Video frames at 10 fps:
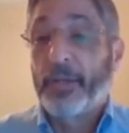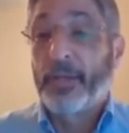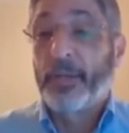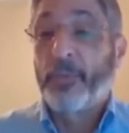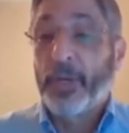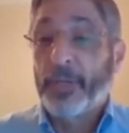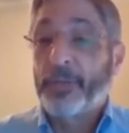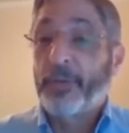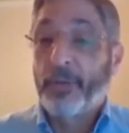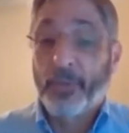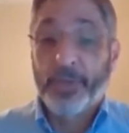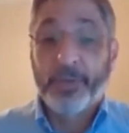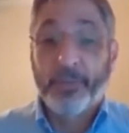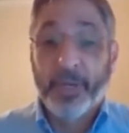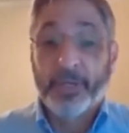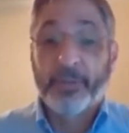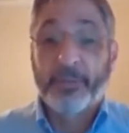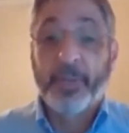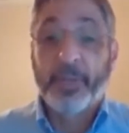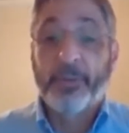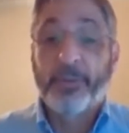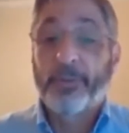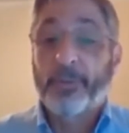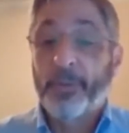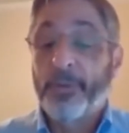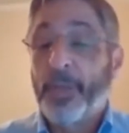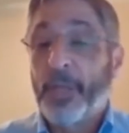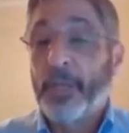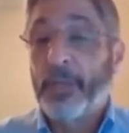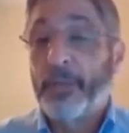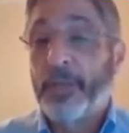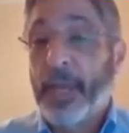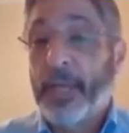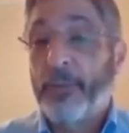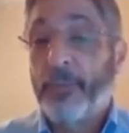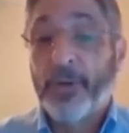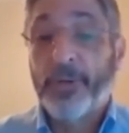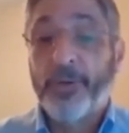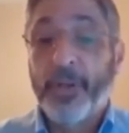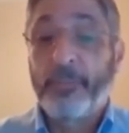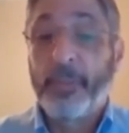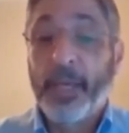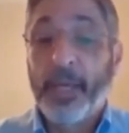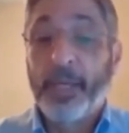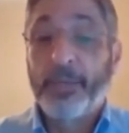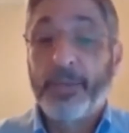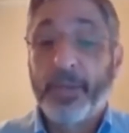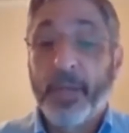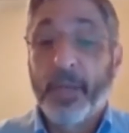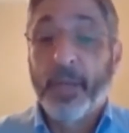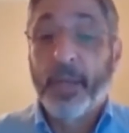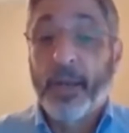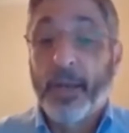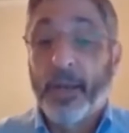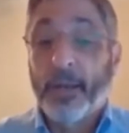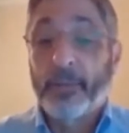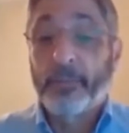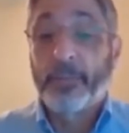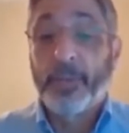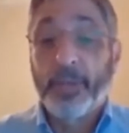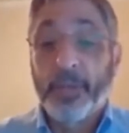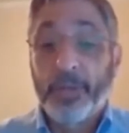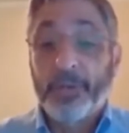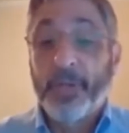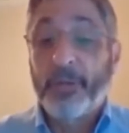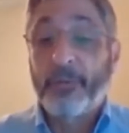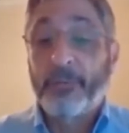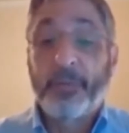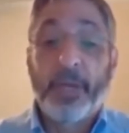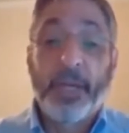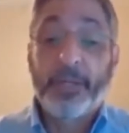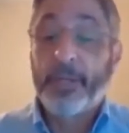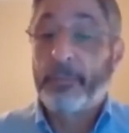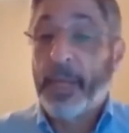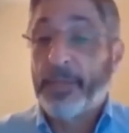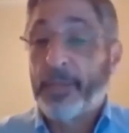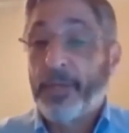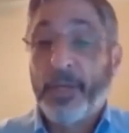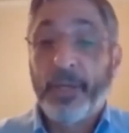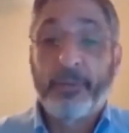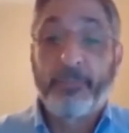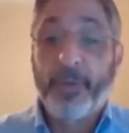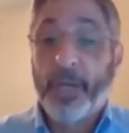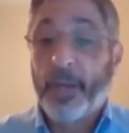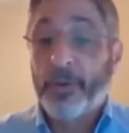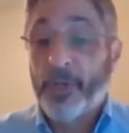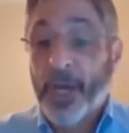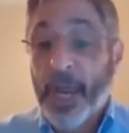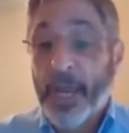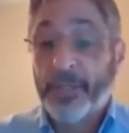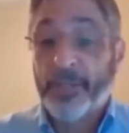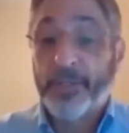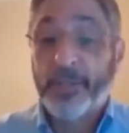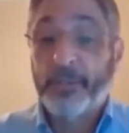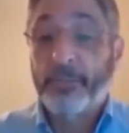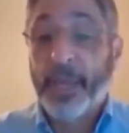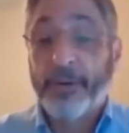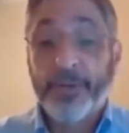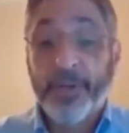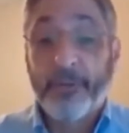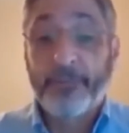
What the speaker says: was a risk. But through the daily work stream meetings, using instant messaging, video chats, Microsoft